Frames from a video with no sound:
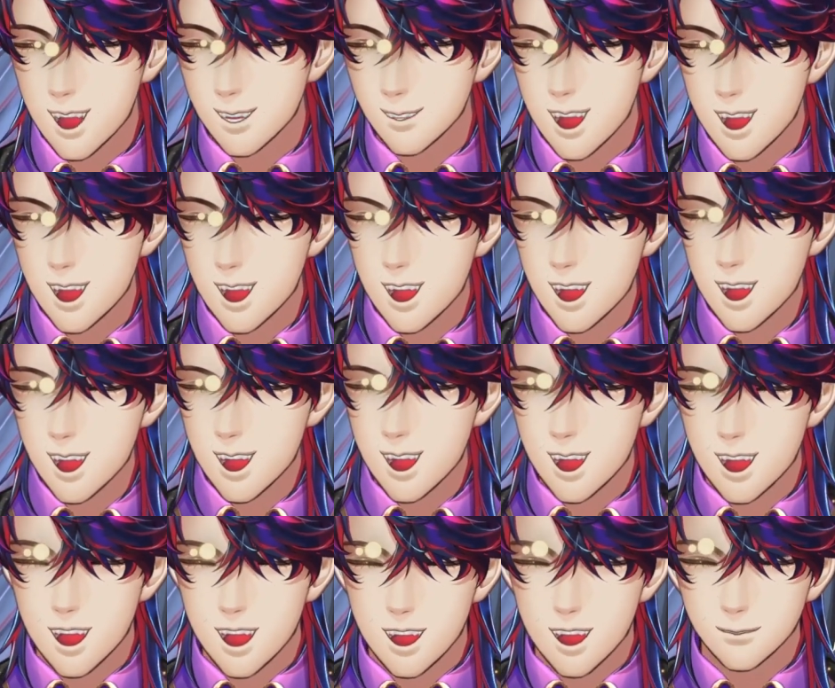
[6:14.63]
what is anyone
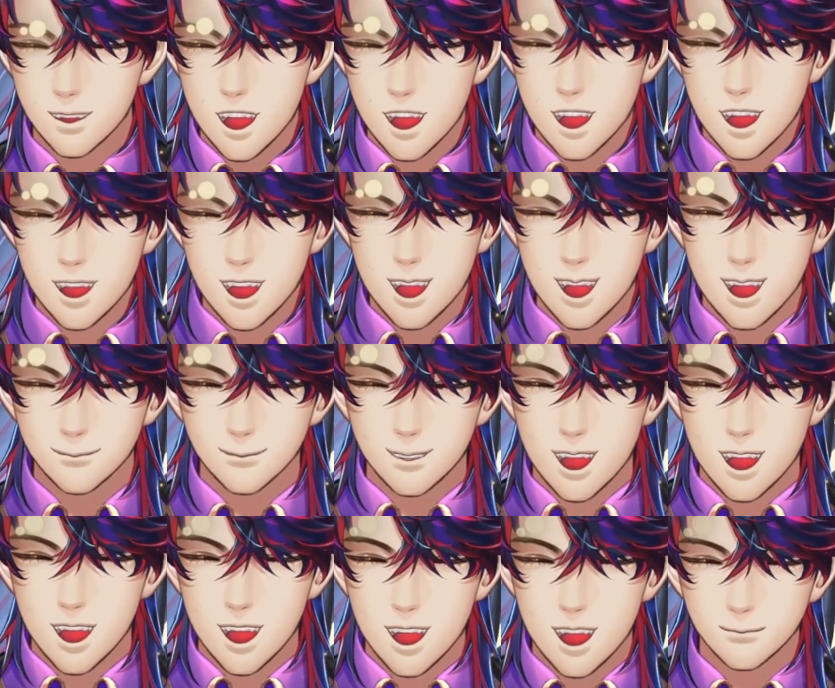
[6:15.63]
supposed to say to that?
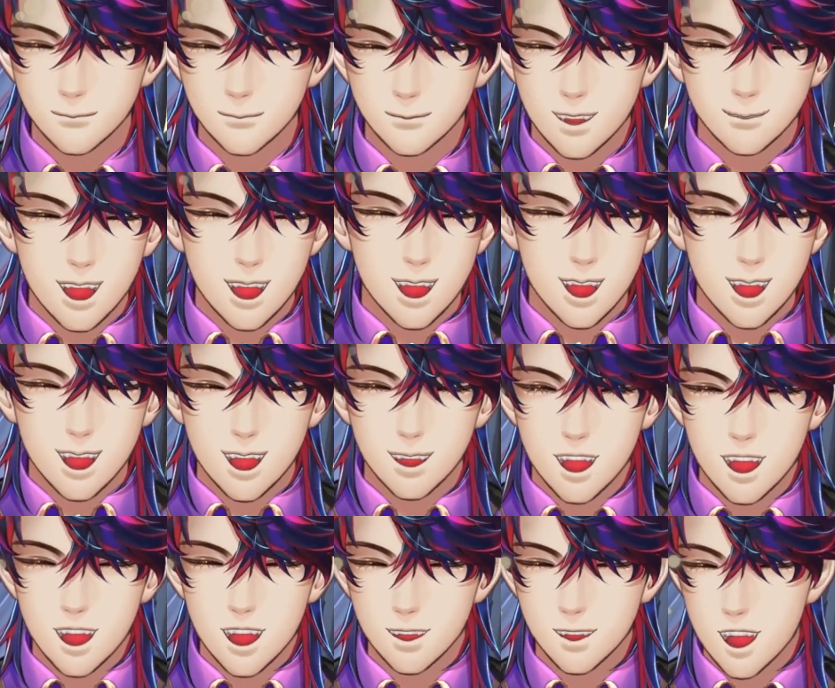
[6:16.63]
Whatever. As long as
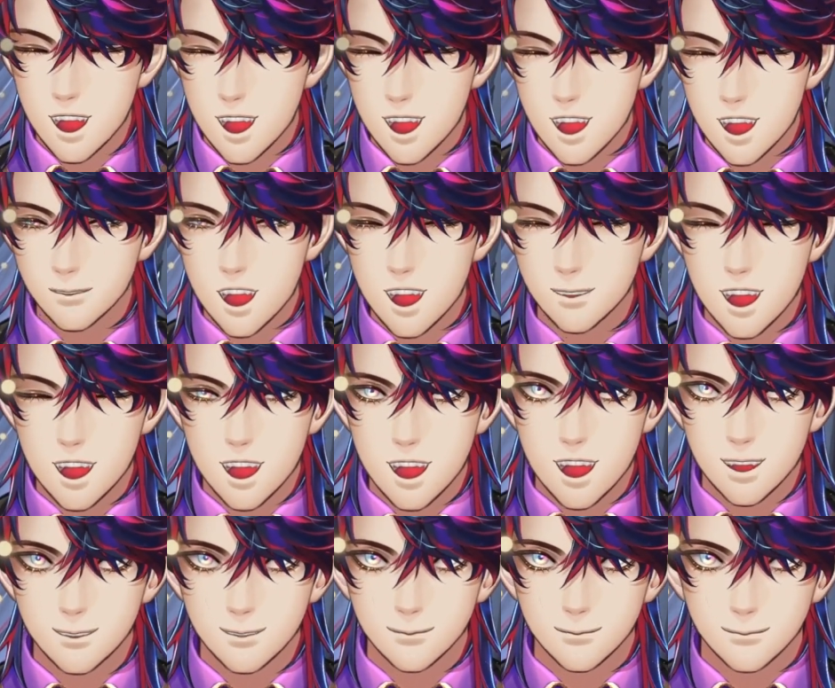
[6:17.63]
you're not going to complain.